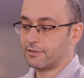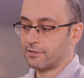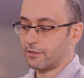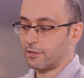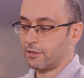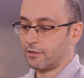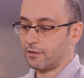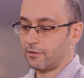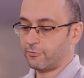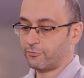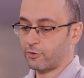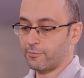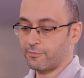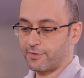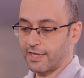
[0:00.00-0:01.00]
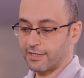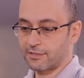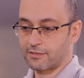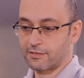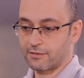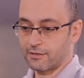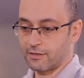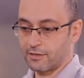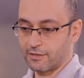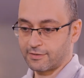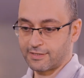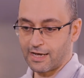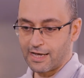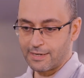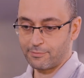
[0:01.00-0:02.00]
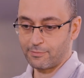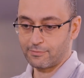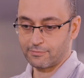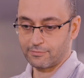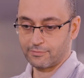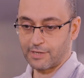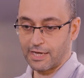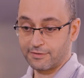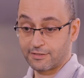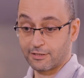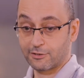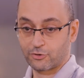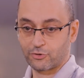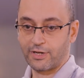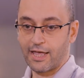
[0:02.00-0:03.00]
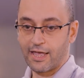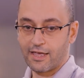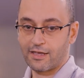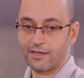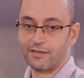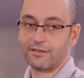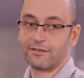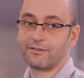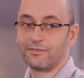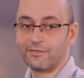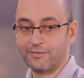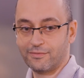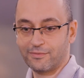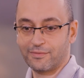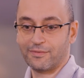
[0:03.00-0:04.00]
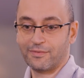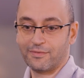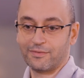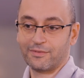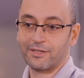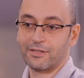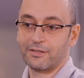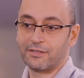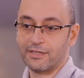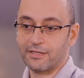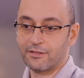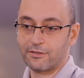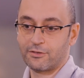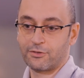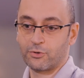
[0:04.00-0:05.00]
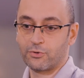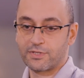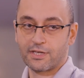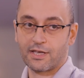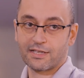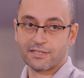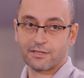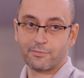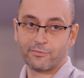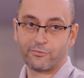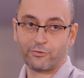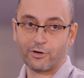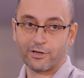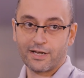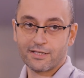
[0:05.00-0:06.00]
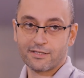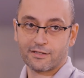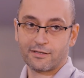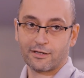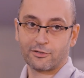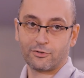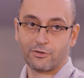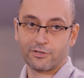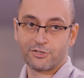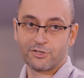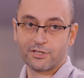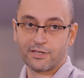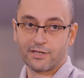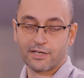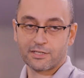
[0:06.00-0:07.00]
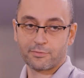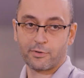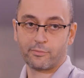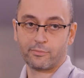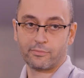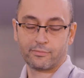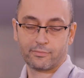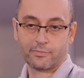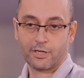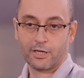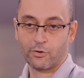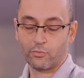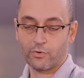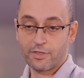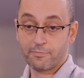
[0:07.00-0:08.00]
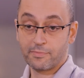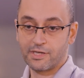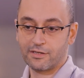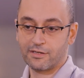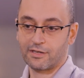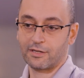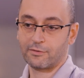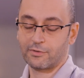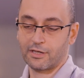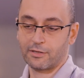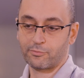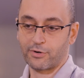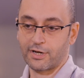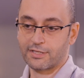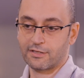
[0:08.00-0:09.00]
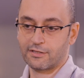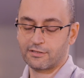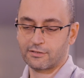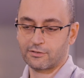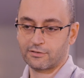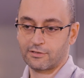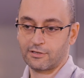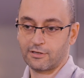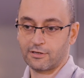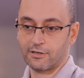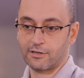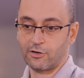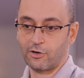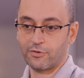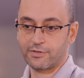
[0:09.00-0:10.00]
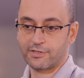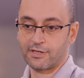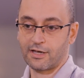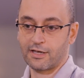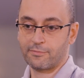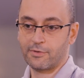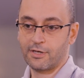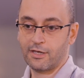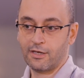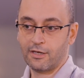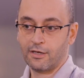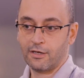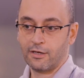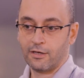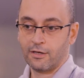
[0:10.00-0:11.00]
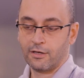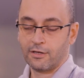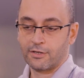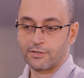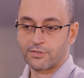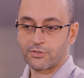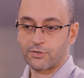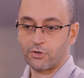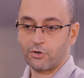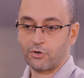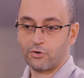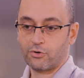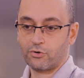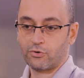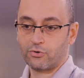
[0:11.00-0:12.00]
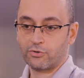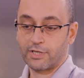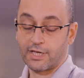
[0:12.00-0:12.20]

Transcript: from that time until today, the enthusiasm for laser technology has been with me and present all the time. So